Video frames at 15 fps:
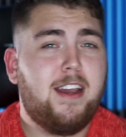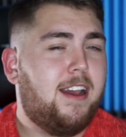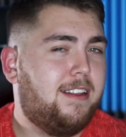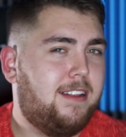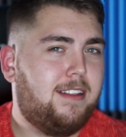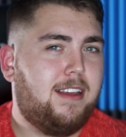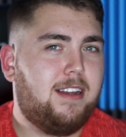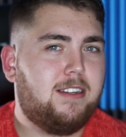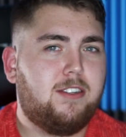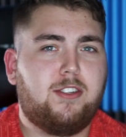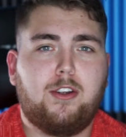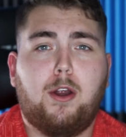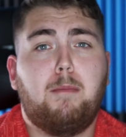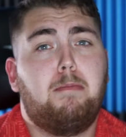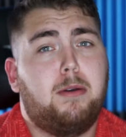And then they just
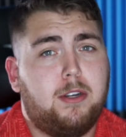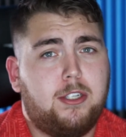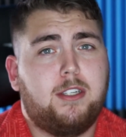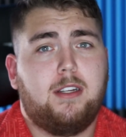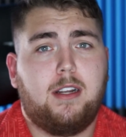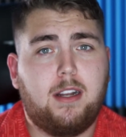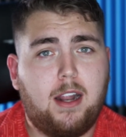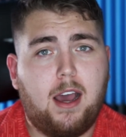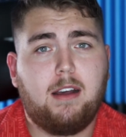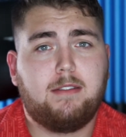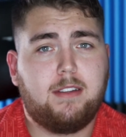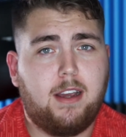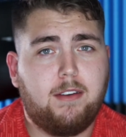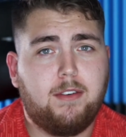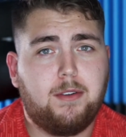start pushing it out
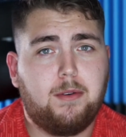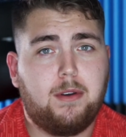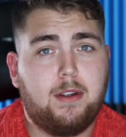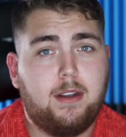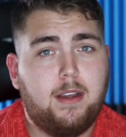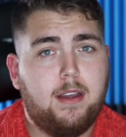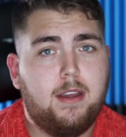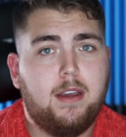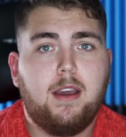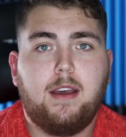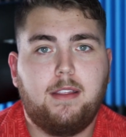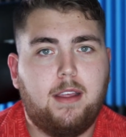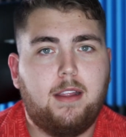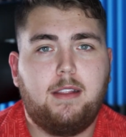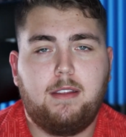to everyone,
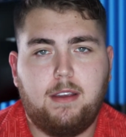and then